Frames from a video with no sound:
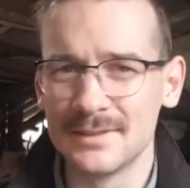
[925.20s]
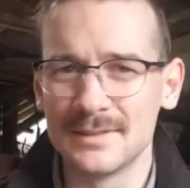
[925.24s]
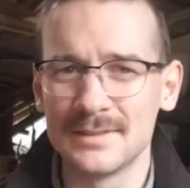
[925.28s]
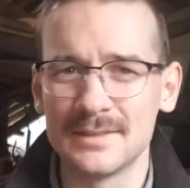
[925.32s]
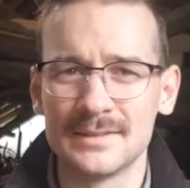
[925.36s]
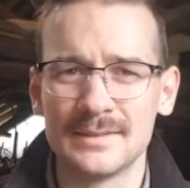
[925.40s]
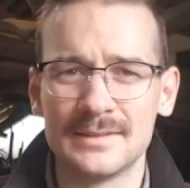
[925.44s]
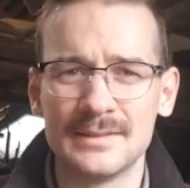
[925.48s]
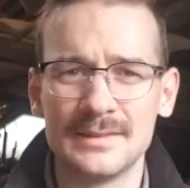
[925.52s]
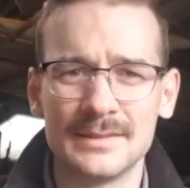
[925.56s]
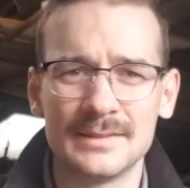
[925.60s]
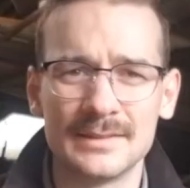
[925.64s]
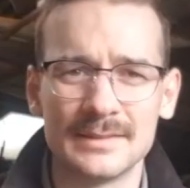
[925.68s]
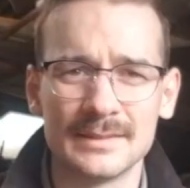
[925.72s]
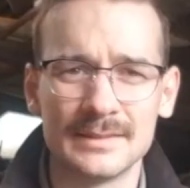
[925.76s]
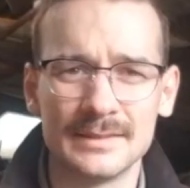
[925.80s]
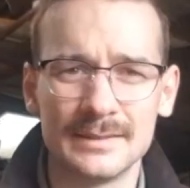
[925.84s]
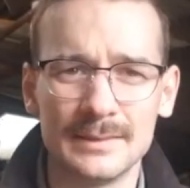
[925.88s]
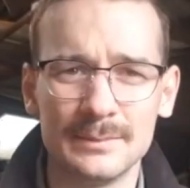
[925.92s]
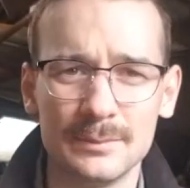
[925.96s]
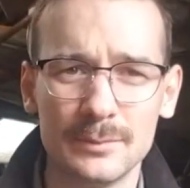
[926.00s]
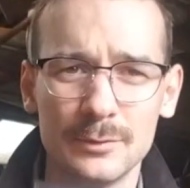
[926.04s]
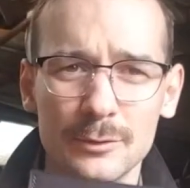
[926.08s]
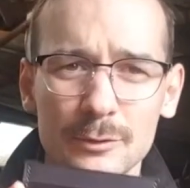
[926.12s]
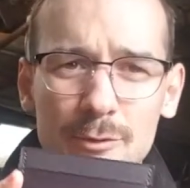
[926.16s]
This is just a
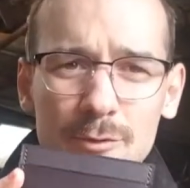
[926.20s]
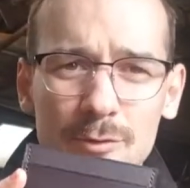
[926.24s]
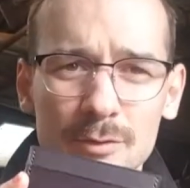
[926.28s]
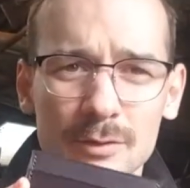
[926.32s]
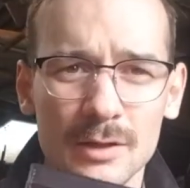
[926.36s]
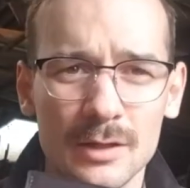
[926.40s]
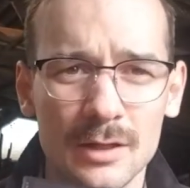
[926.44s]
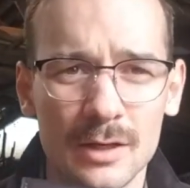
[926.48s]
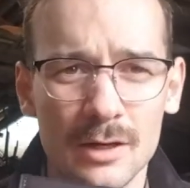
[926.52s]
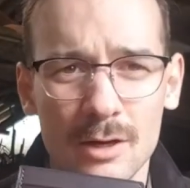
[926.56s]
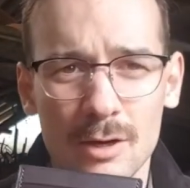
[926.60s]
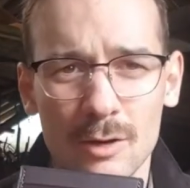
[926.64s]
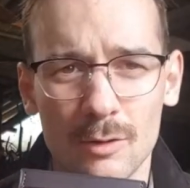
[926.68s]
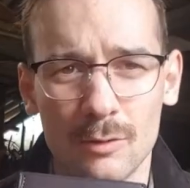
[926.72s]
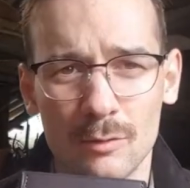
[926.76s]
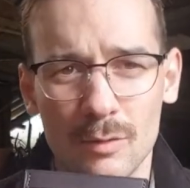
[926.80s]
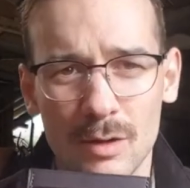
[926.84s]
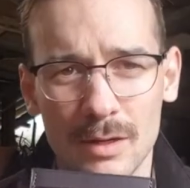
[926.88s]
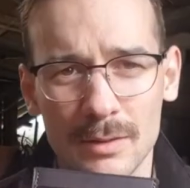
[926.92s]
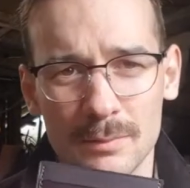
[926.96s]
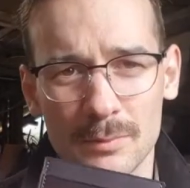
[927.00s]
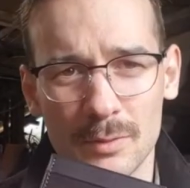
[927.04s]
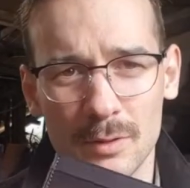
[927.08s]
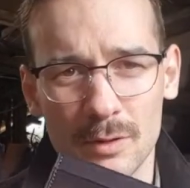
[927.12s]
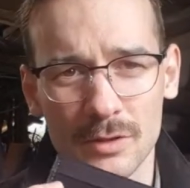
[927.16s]
simple
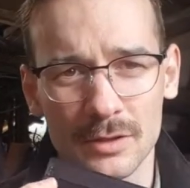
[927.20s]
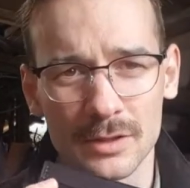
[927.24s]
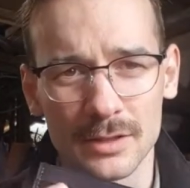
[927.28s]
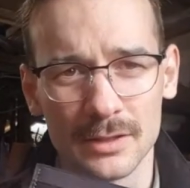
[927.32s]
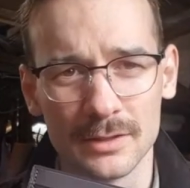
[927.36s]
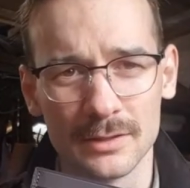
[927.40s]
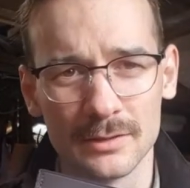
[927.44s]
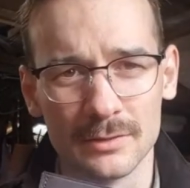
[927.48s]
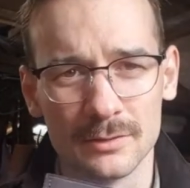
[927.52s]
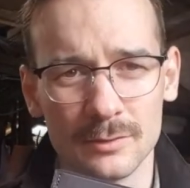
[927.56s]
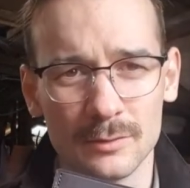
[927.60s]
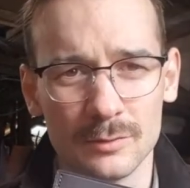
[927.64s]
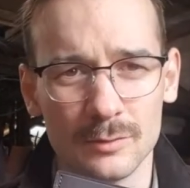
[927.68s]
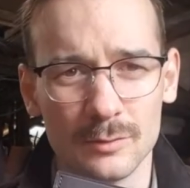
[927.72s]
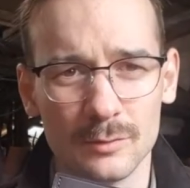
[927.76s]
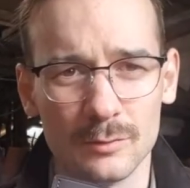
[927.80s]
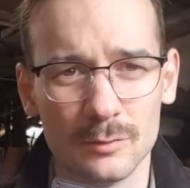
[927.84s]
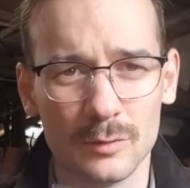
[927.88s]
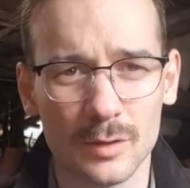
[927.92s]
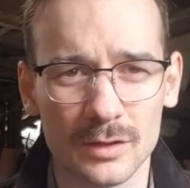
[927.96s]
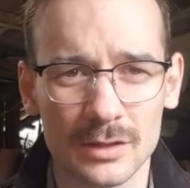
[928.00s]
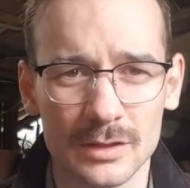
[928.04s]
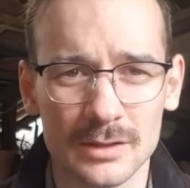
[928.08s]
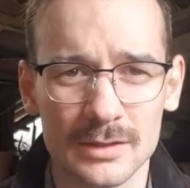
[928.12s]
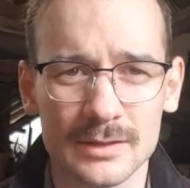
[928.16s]
one pocket
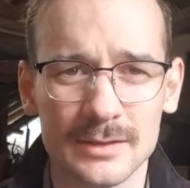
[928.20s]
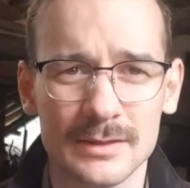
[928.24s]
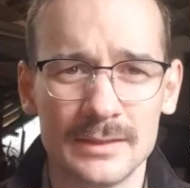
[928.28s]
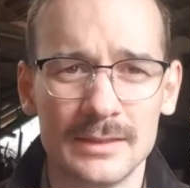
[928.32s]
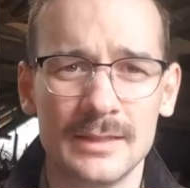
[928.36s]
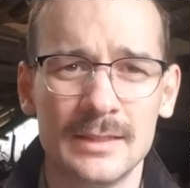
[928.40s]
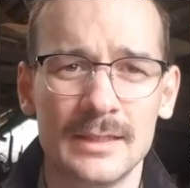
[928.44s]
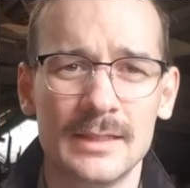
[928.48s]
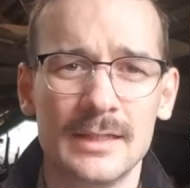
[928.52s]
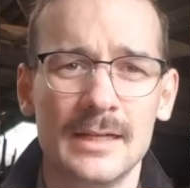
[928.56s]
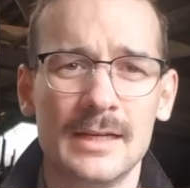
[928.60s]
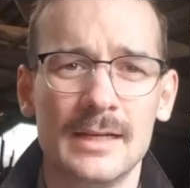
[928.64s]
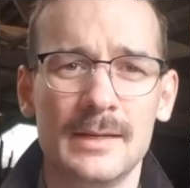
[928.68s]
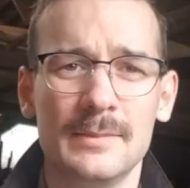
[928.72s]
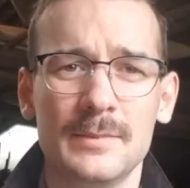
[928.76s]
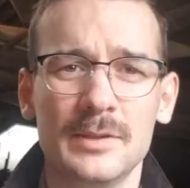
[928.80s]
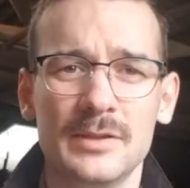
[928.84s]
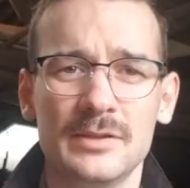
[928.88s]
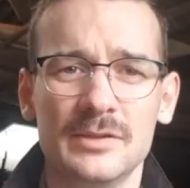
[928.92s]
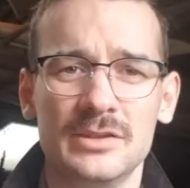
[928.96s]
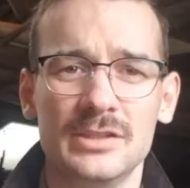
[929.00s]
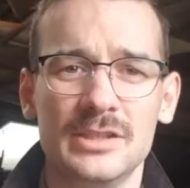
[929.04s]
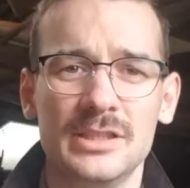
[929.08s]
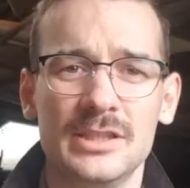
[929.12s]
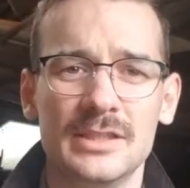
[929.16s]
wallet,
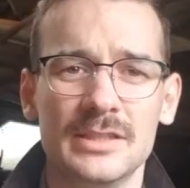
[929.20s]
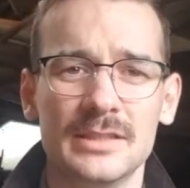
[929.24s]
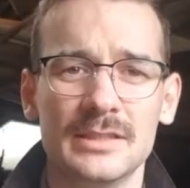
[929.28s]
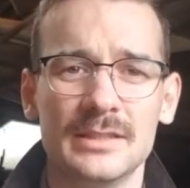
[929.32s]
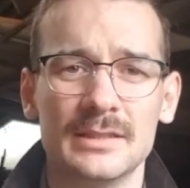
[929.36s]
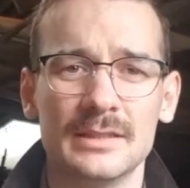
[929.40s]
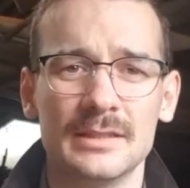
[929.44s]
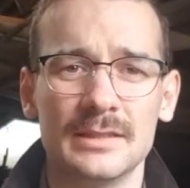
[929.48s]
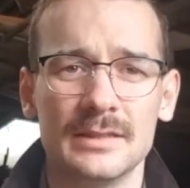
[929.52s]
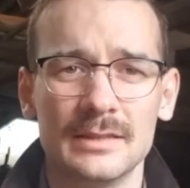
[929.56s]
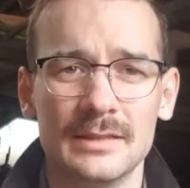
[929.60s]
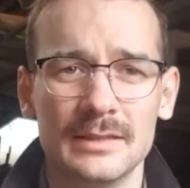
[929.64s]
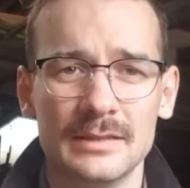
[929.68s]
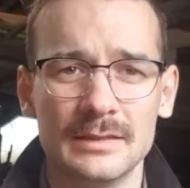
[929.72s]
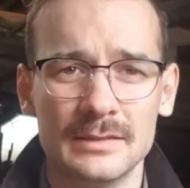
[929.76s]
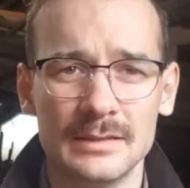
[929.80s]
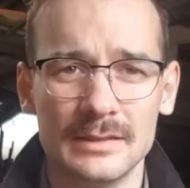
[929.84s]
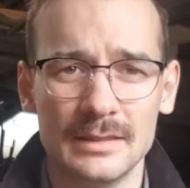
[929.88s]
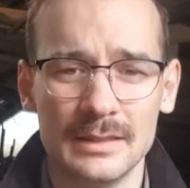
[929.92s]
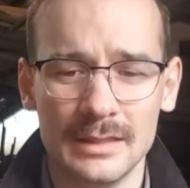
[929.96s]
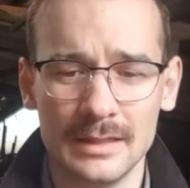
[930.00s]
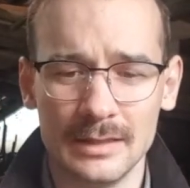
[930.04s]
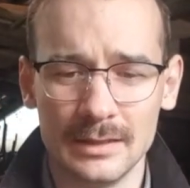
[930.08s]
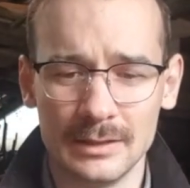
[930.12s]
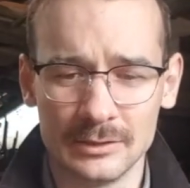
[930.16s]
because
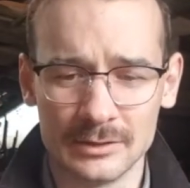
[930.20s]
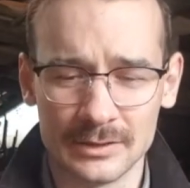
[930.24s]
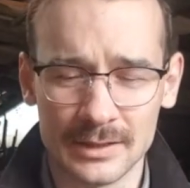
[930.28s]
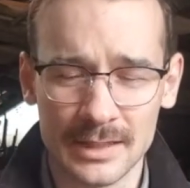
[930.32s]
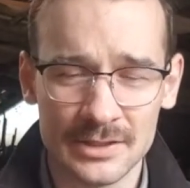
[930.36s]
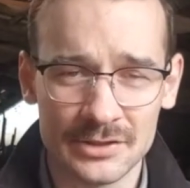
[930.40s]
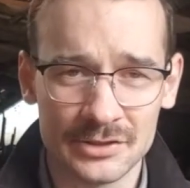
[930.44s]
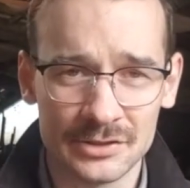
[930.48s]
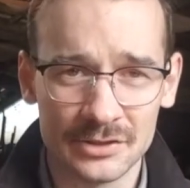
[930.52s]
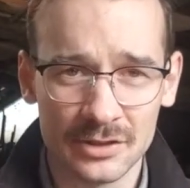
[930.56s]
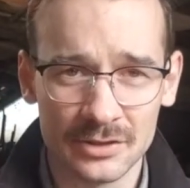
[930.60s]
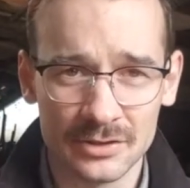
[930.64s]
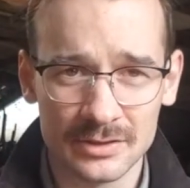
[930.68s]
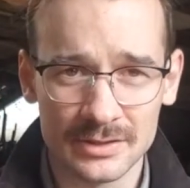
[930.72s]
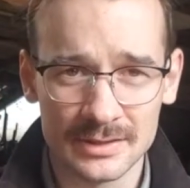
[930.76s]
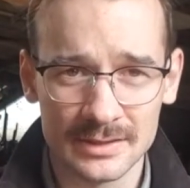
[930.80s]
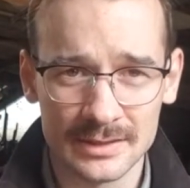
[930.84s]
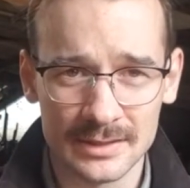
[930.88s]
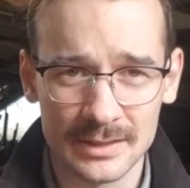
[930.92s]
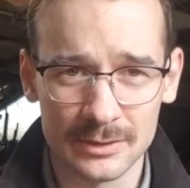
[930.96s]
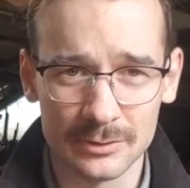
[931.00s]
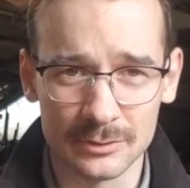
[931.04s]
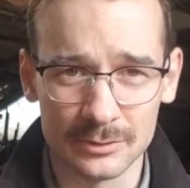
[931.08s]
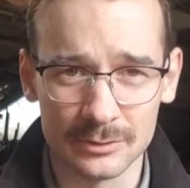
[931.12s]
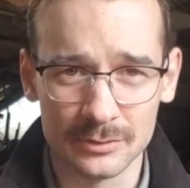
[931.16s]
each of
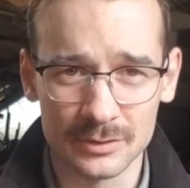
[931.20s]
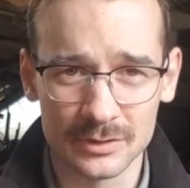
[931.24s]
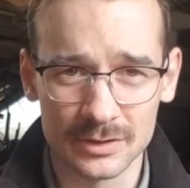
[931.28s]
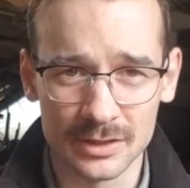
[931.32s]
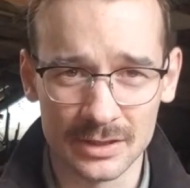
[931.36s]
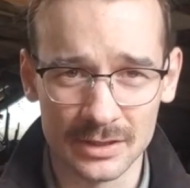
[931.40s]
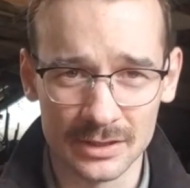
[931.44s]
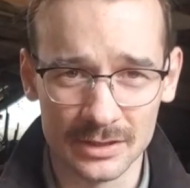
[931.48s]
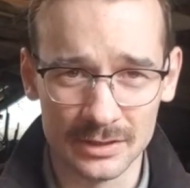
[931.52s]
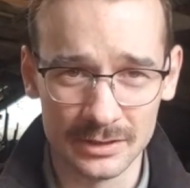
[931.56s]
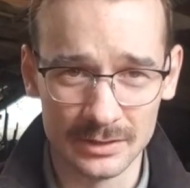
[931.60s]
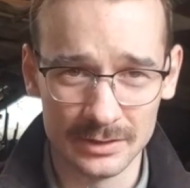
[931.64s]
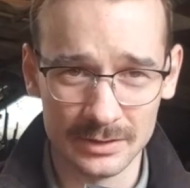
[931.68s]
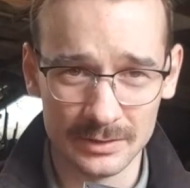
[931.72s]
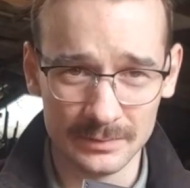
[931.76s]
those skills, so